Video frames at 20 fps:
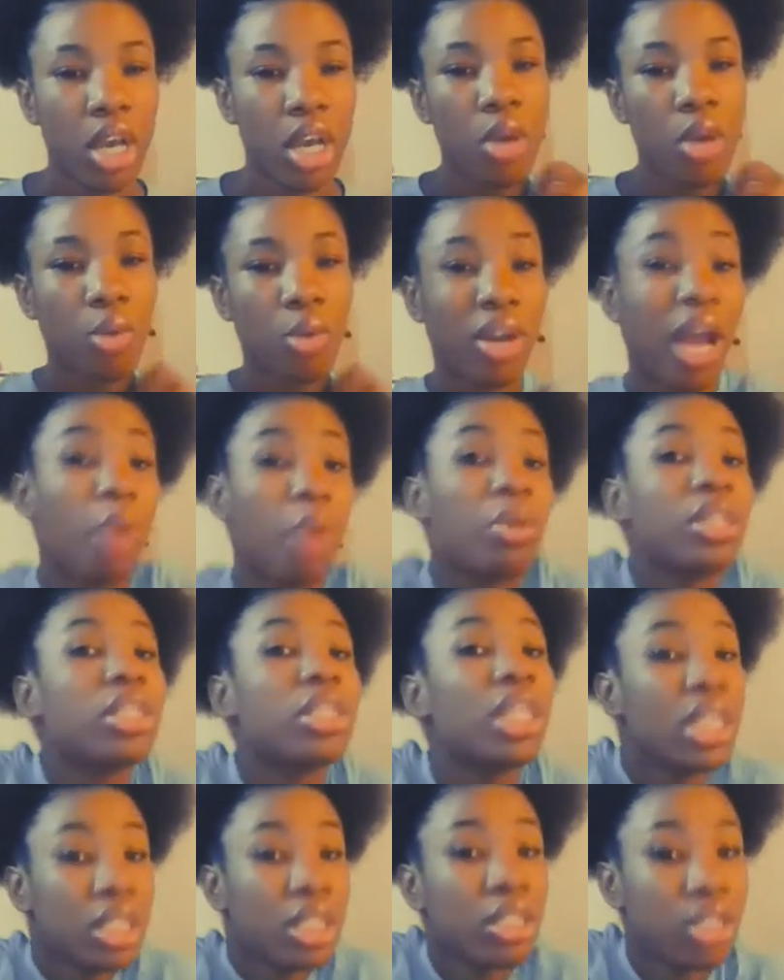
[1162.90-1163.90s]
Well, I was
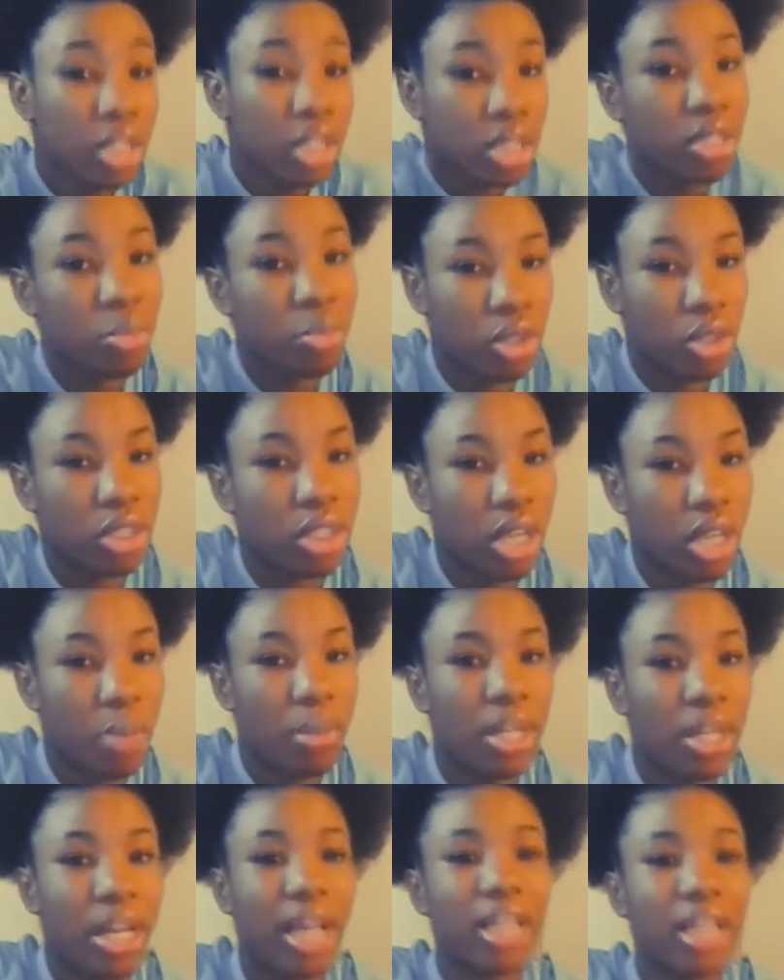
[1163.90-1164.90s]
into music. I
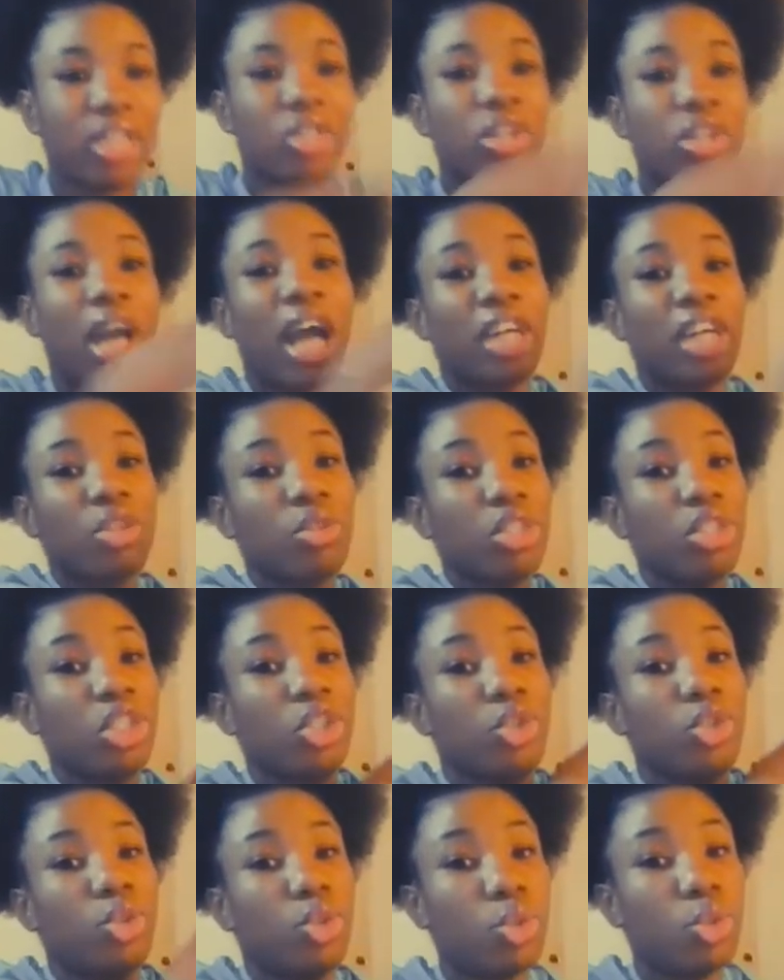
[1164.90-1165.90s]
mean, like actually
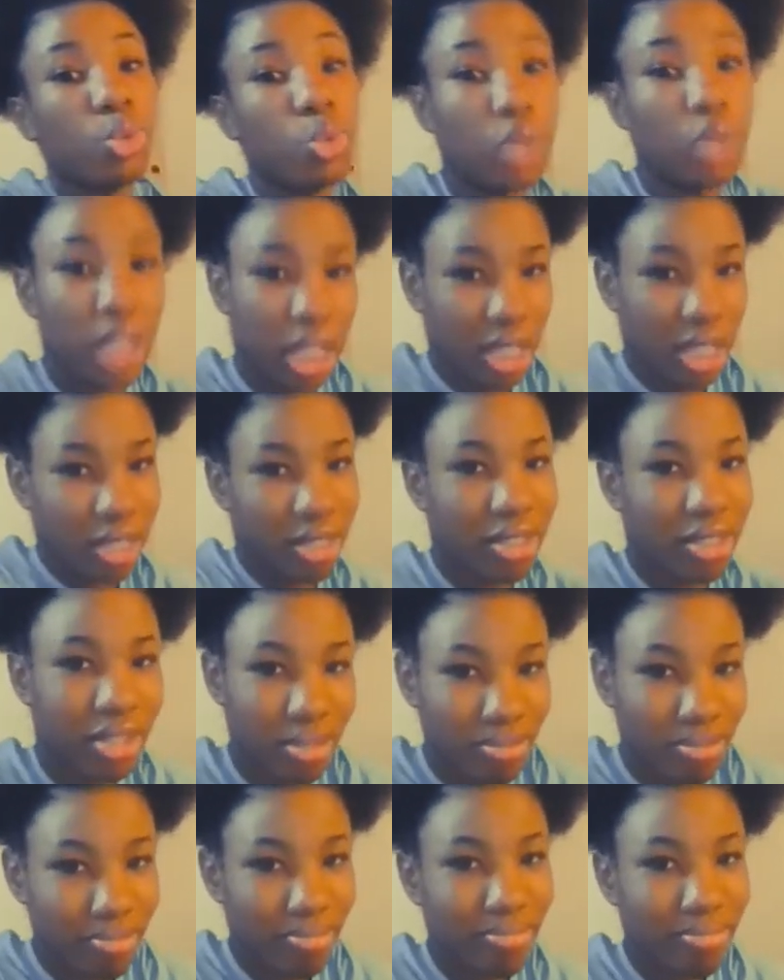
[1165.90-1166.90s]
doing
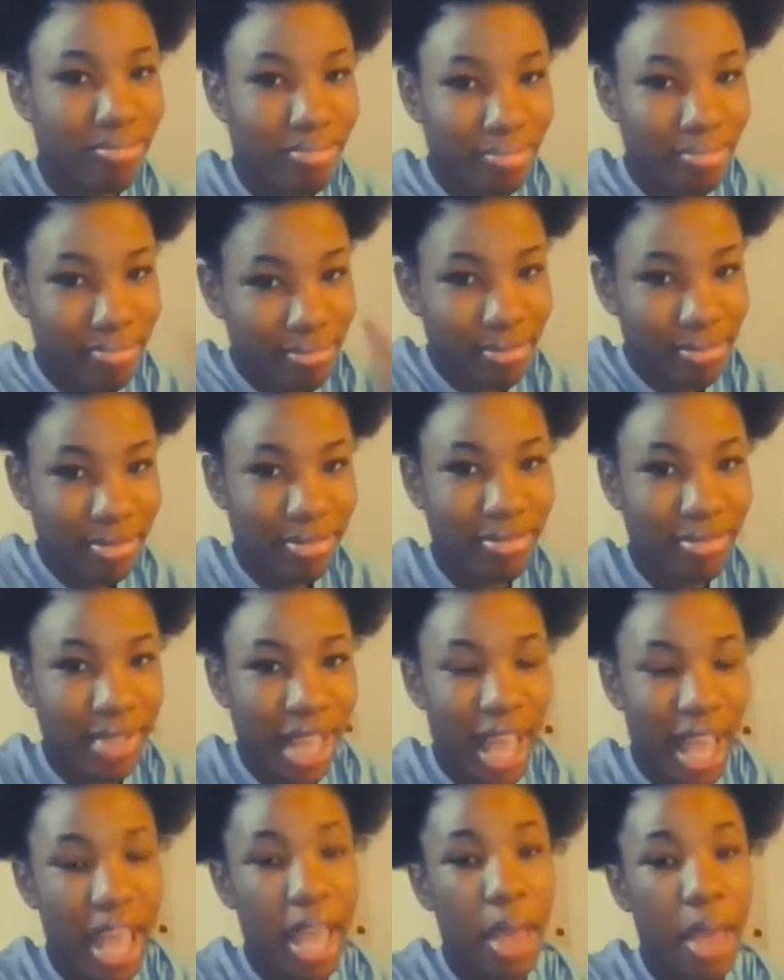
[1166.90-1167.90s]

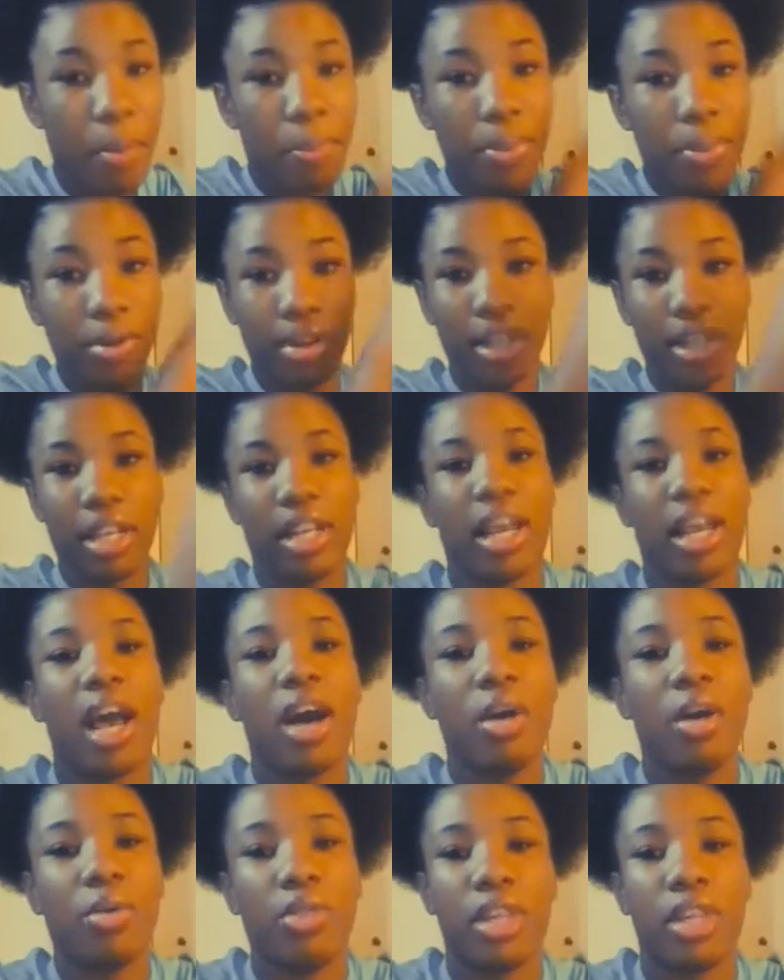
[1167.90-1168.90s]
it and putting it
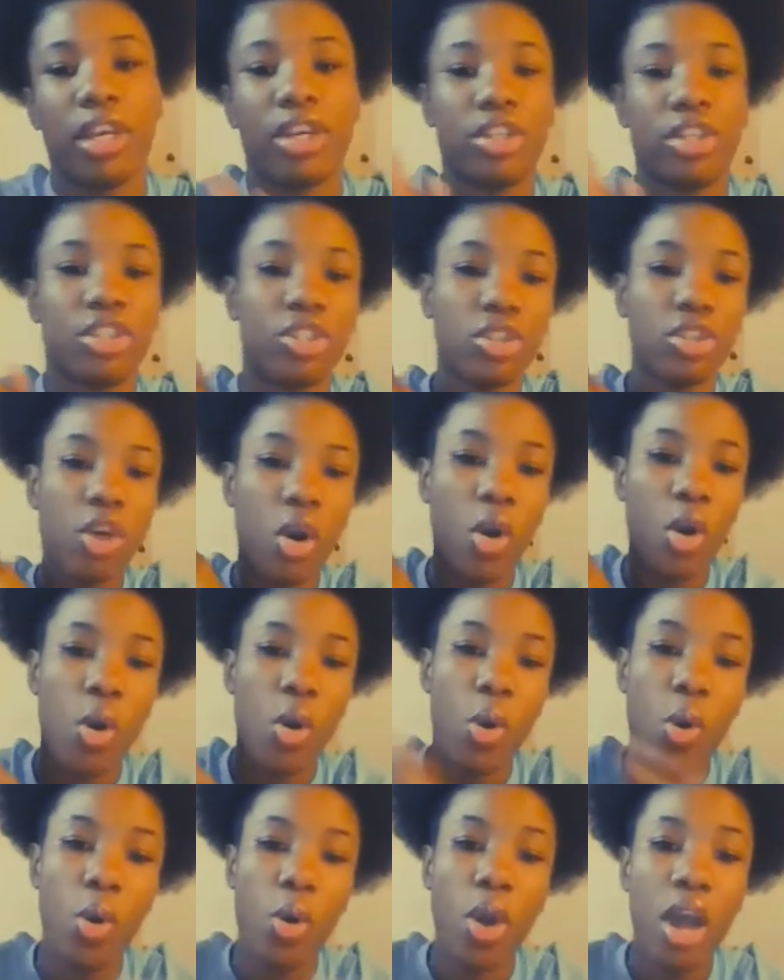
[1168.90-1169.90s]
out there.
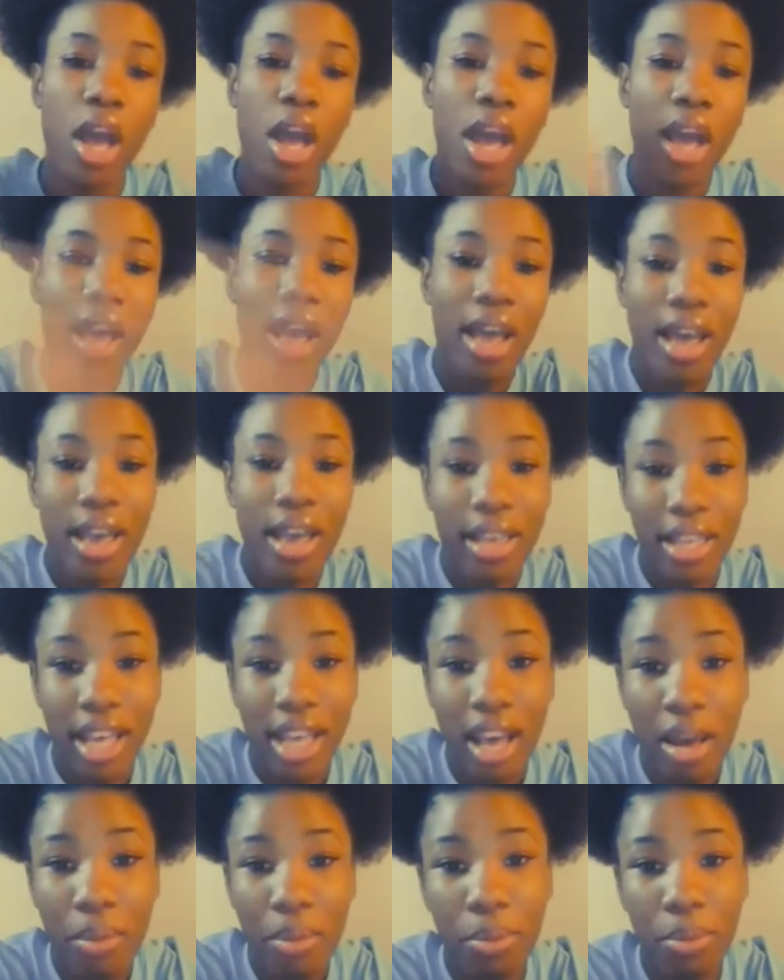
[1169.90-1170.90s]
So
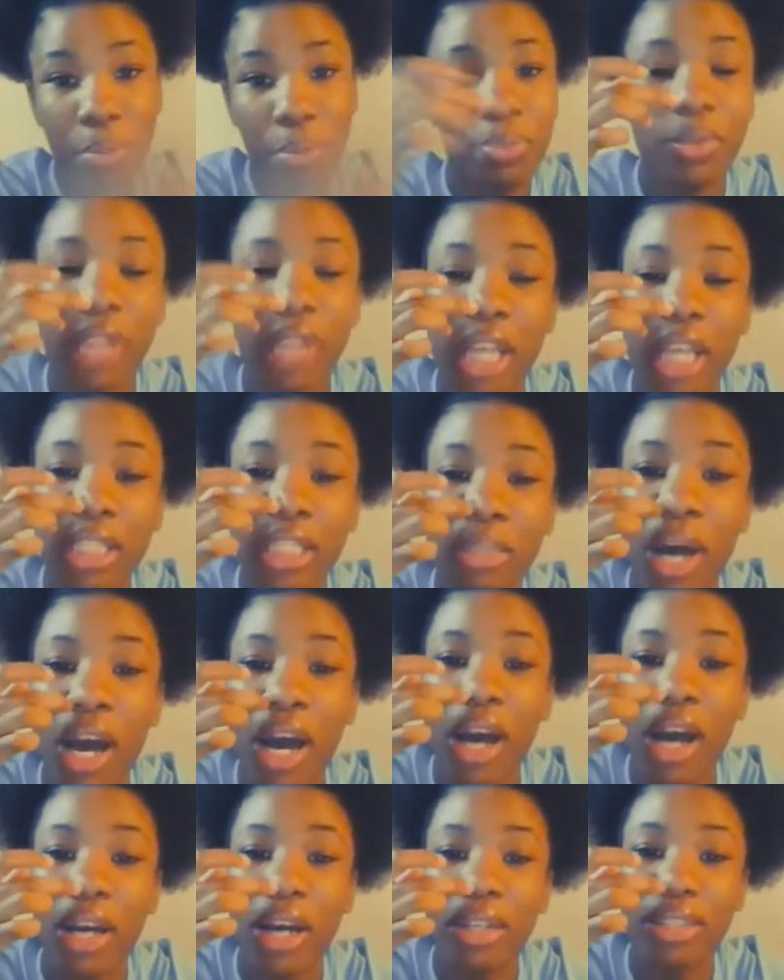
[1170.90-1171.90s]
yep, that's
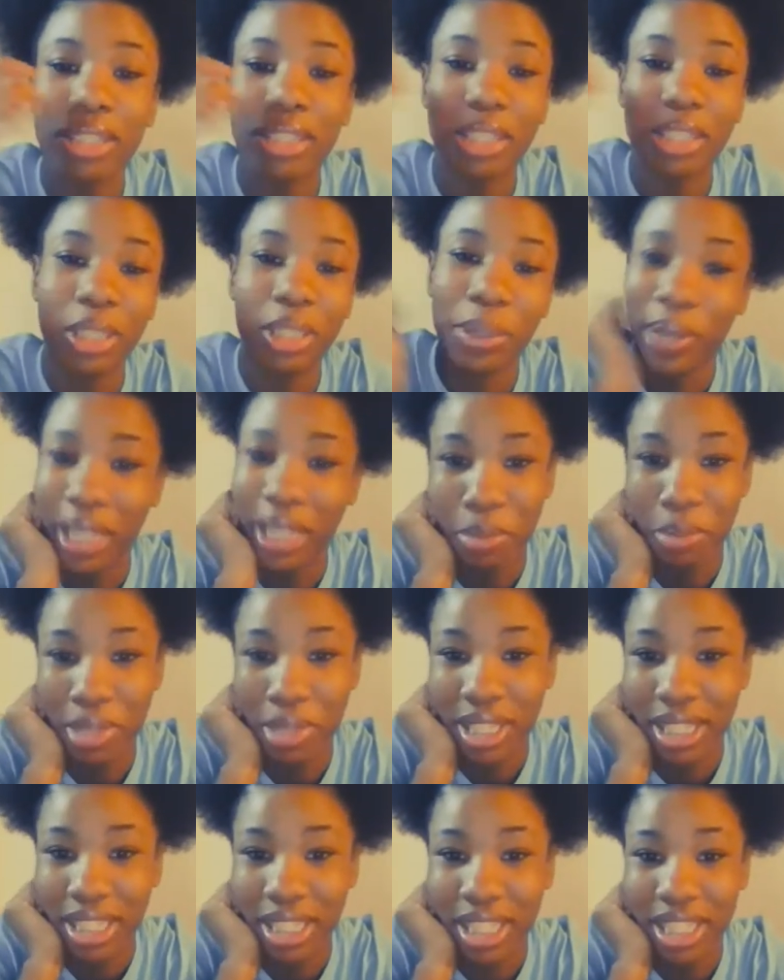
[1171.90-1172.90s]
about 20
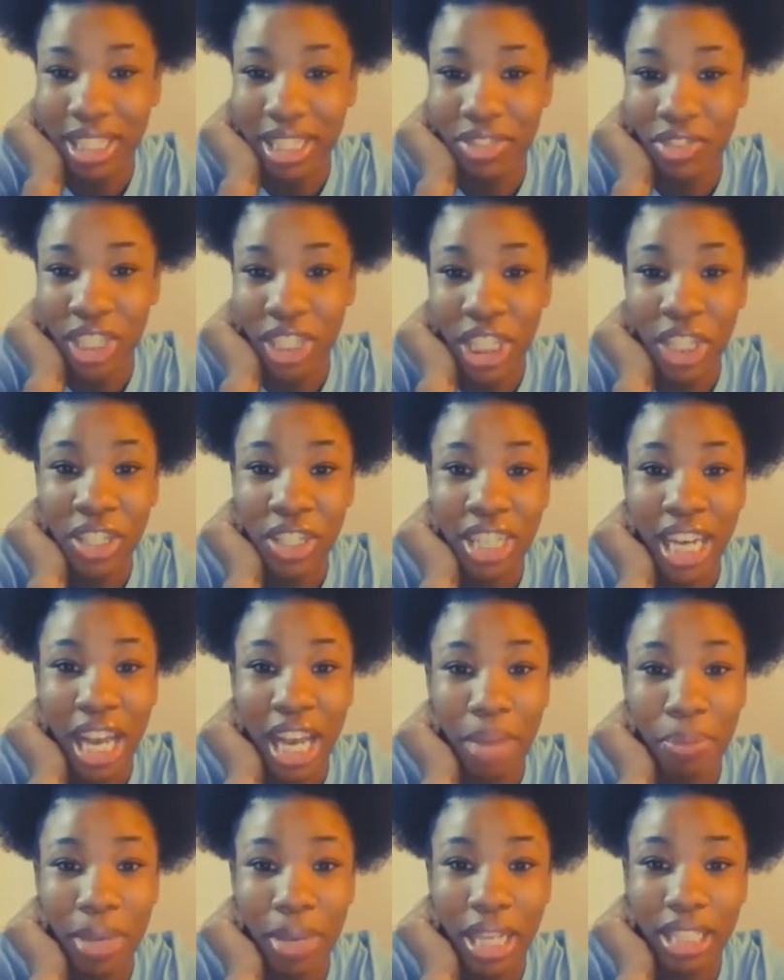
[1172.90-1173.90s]
minutes of this video that I
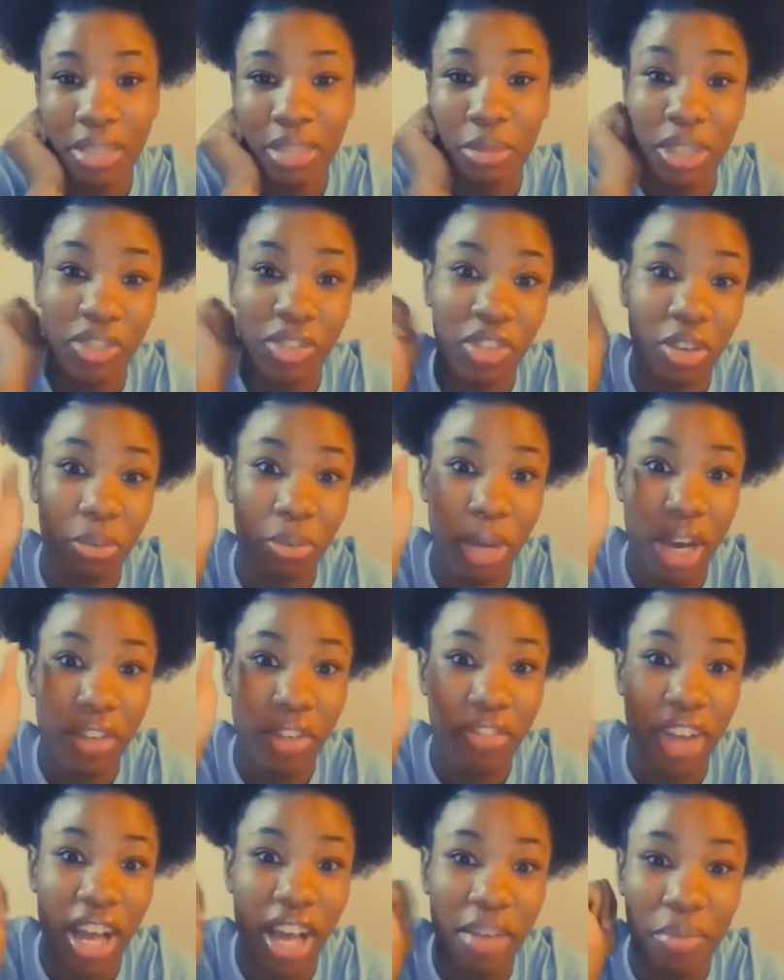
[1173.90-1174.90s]
had planned to be for about
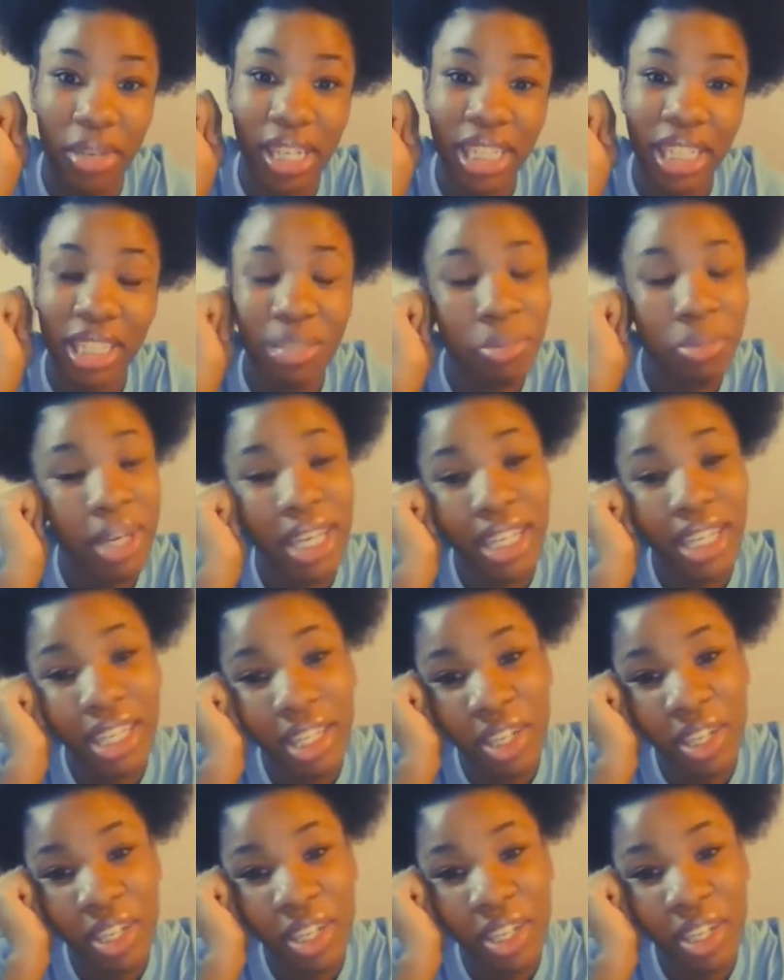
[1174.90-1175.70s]
5 minutes, but